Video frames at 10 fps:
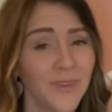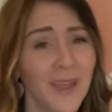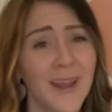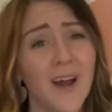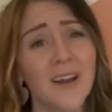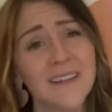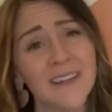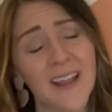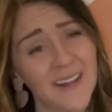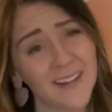and
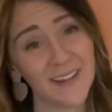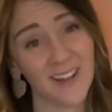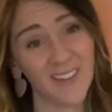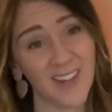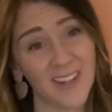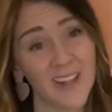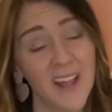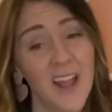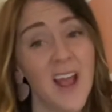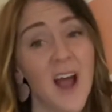honestly, I didn't love it.
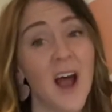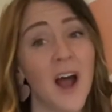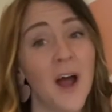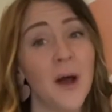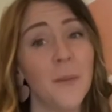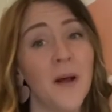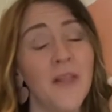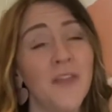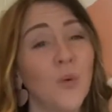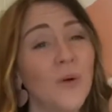Um,
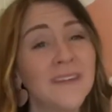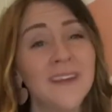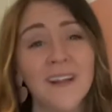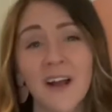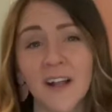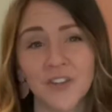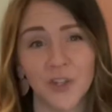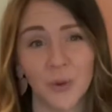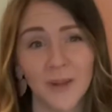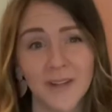there wasn't a lot
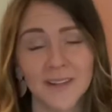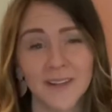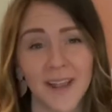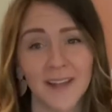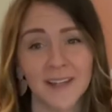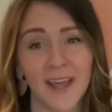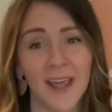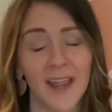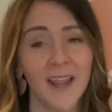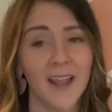to it day to
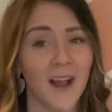day.